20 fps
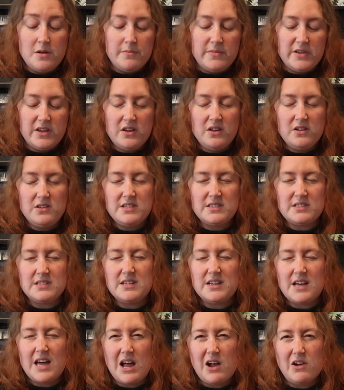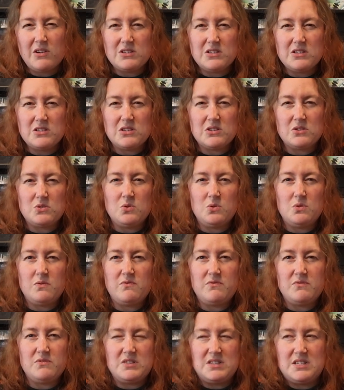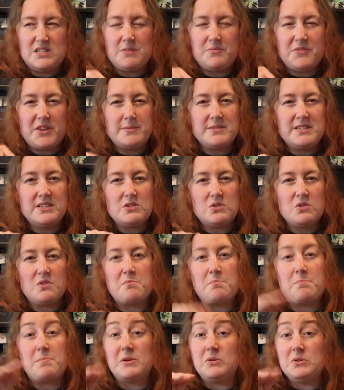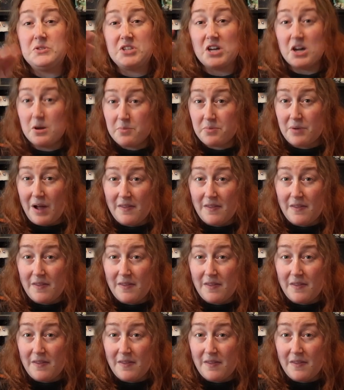Because the characters sort of sometimes need to sort of build up,